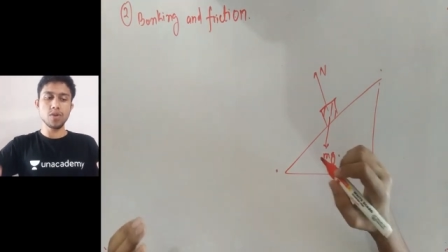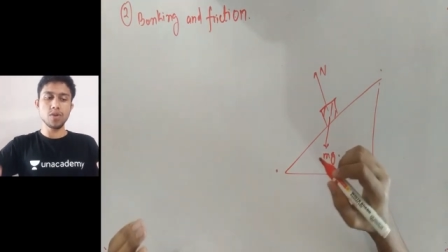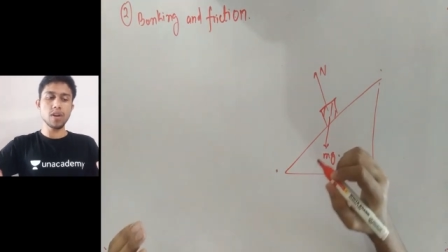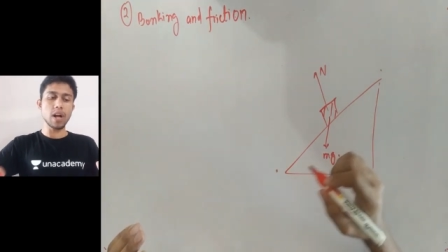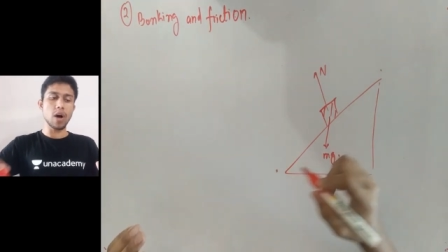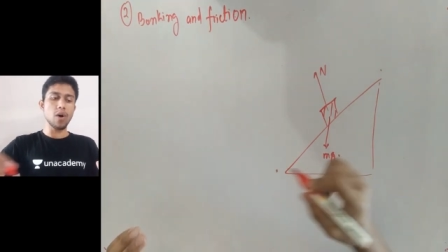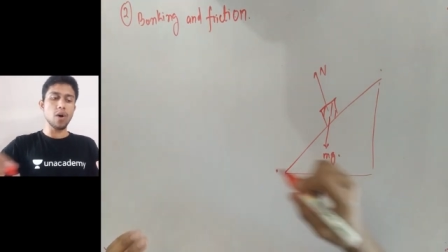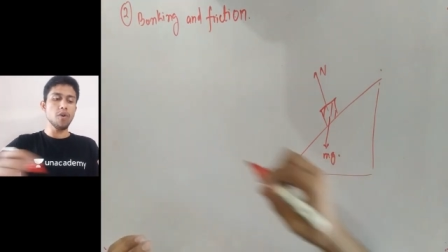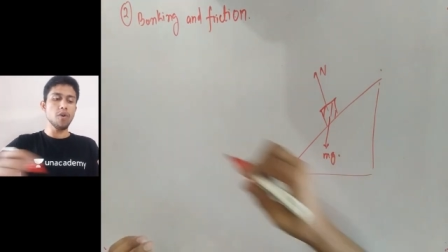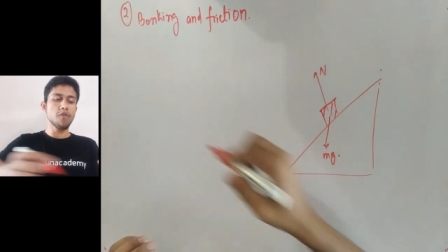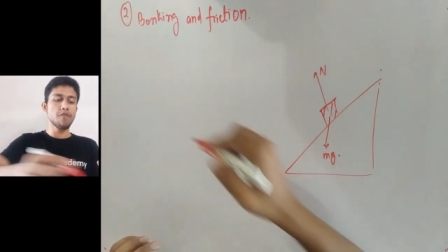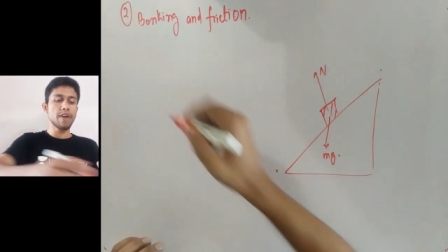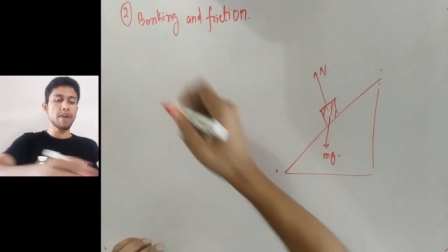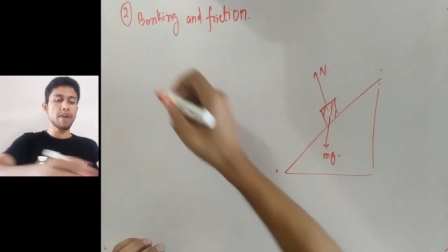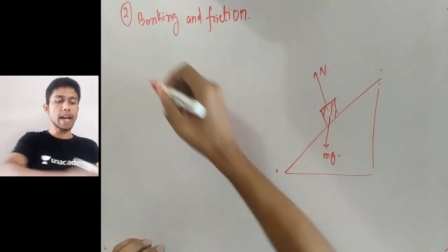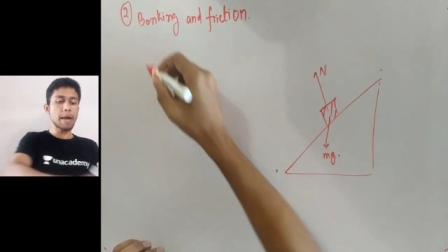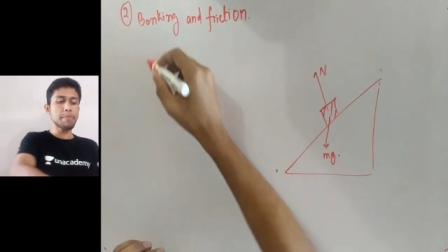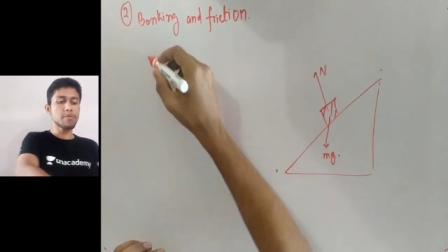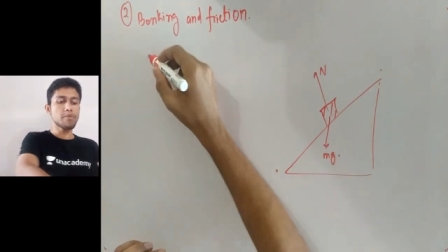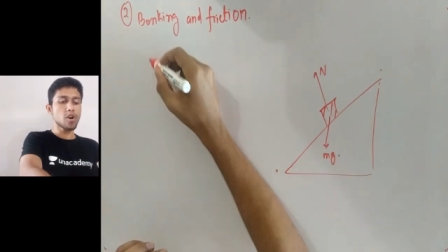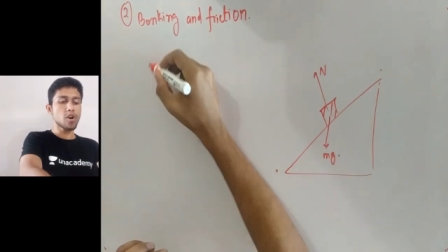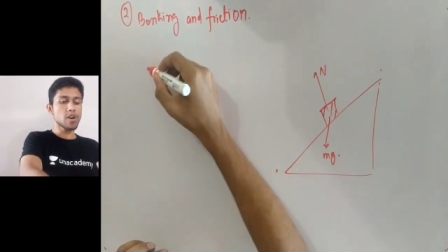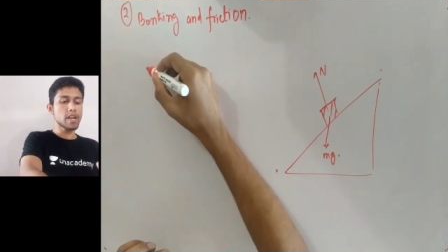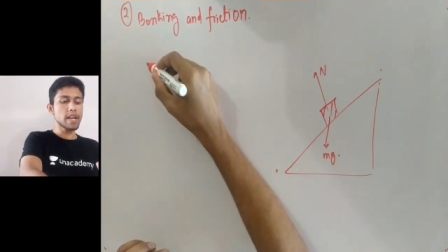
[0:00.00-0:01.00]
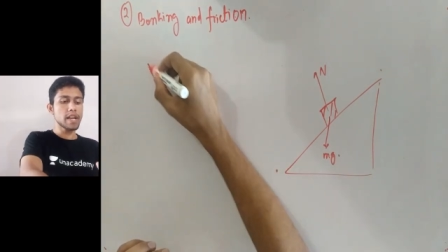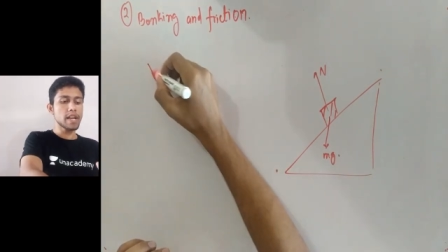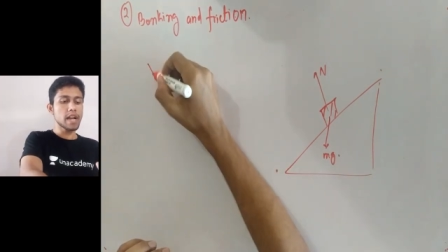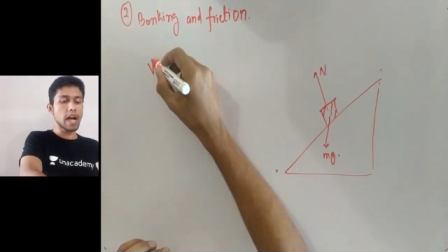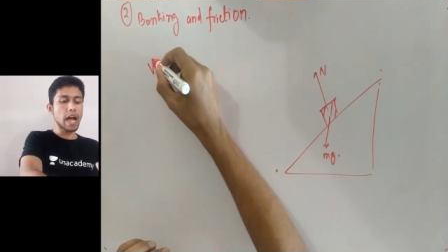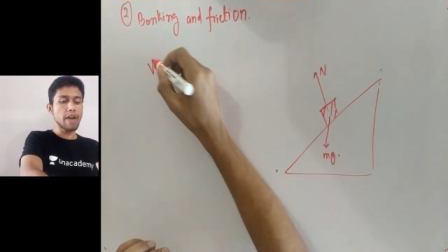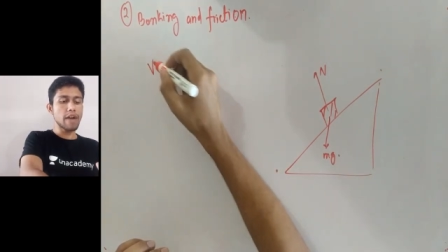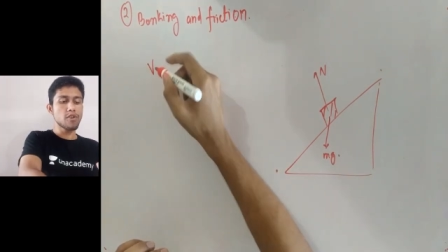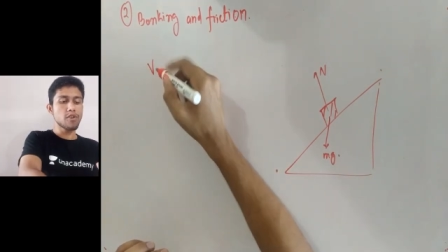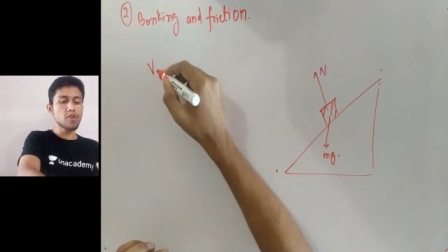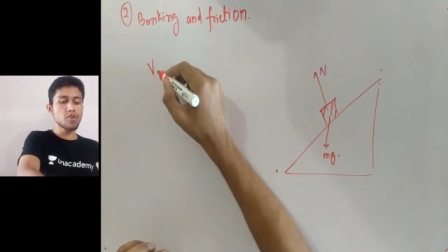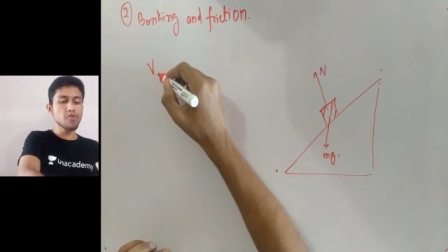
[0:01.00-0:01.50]
So now when I'm
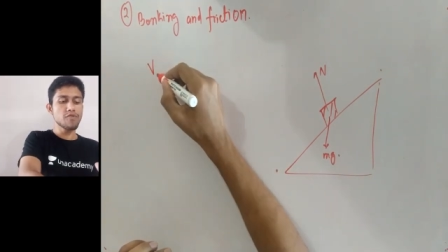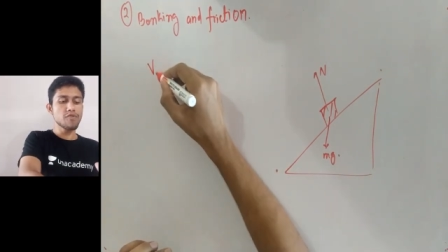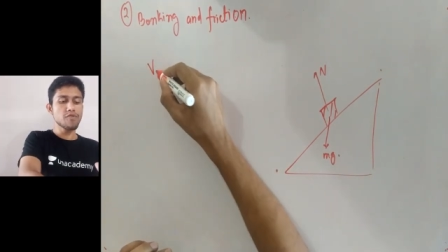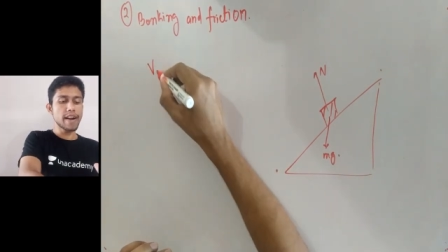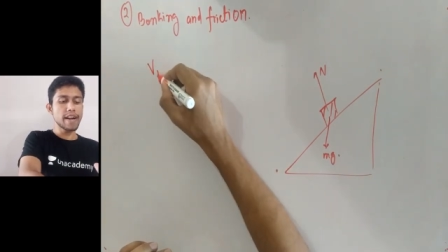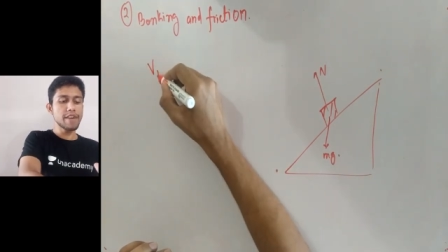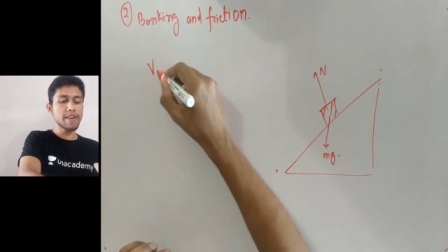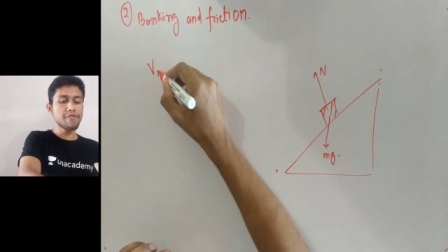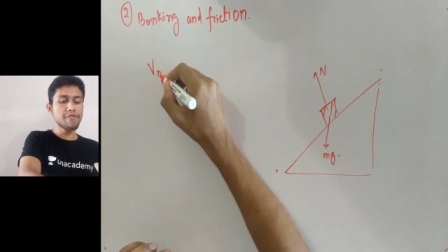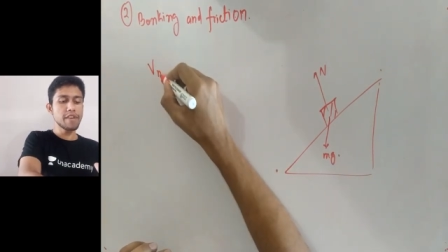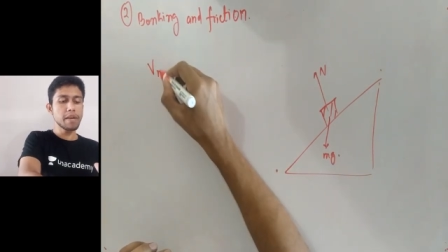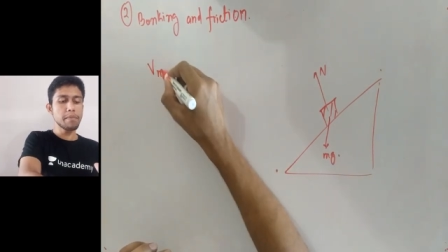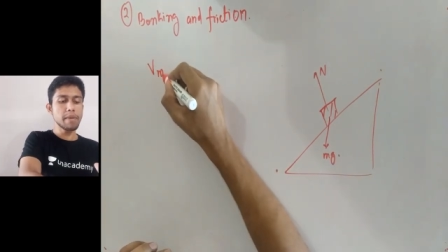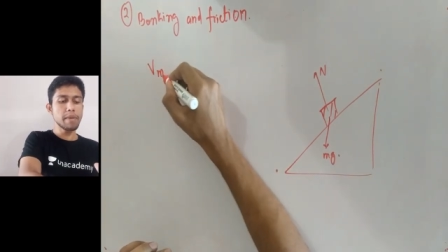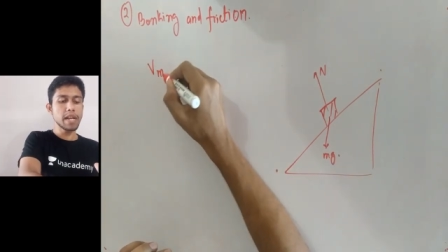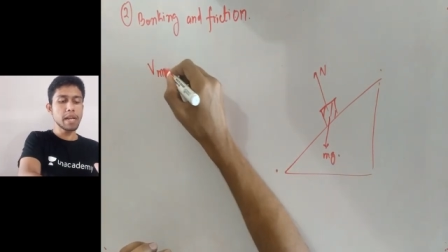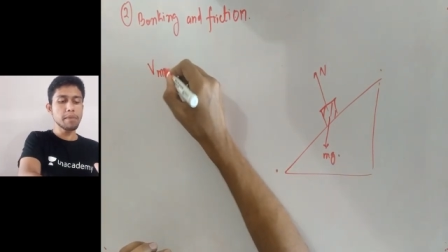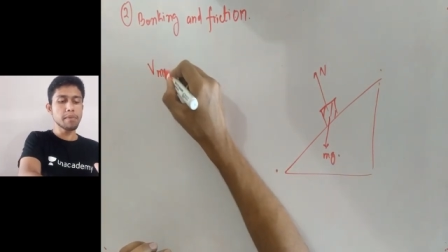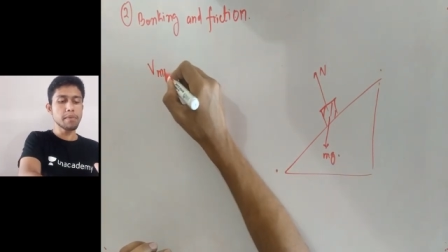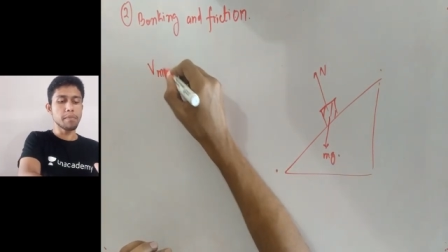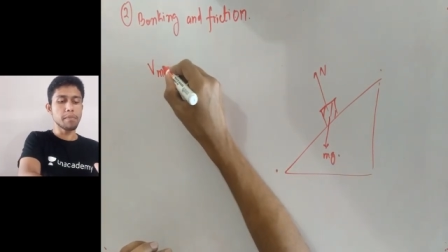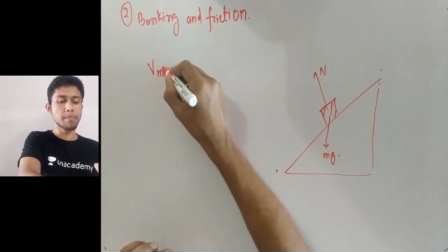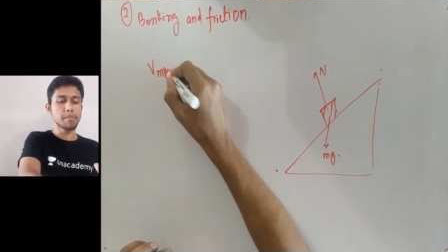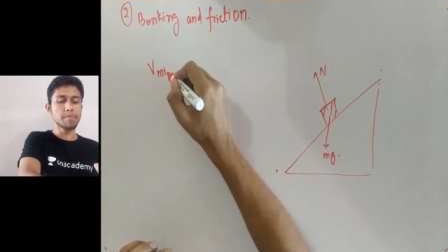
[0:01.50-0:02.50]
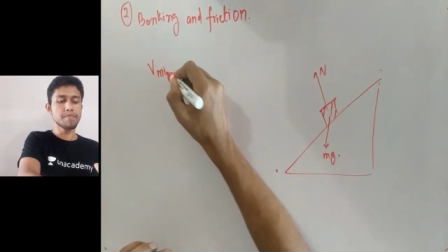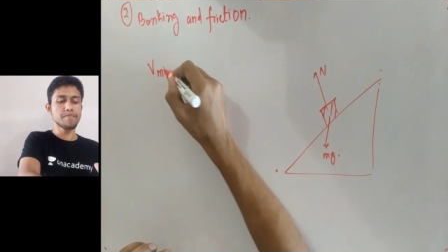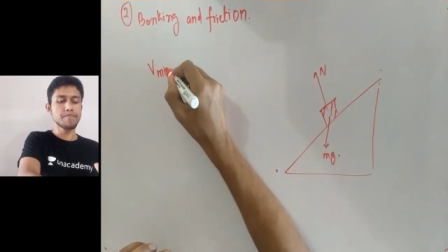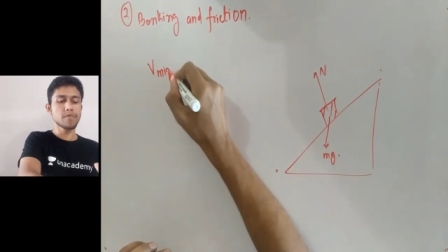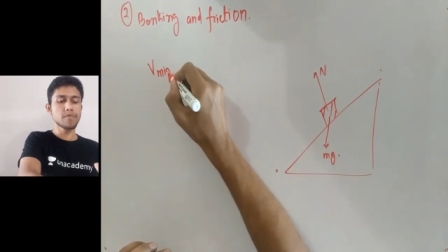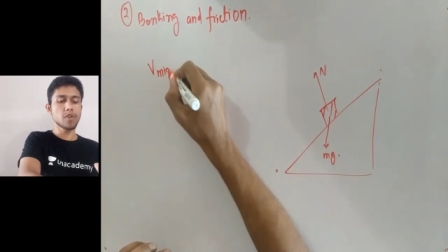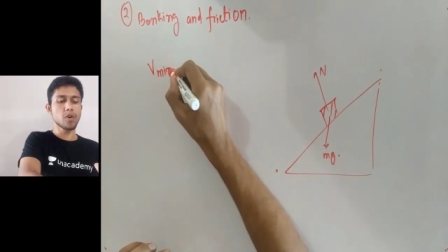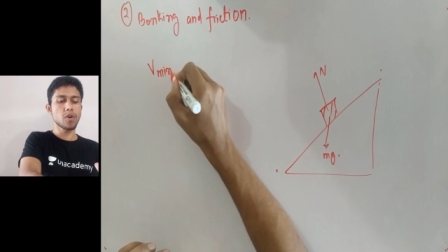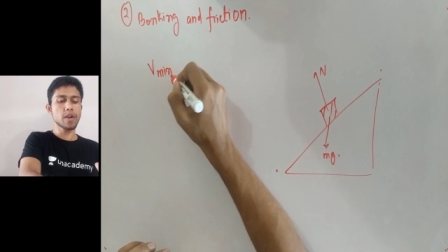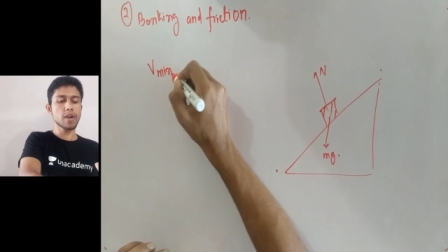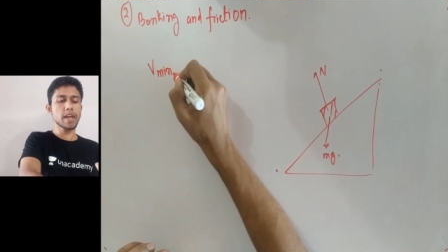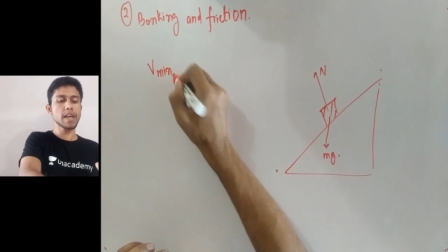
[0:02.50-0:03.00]
talking, I want to find V minimum.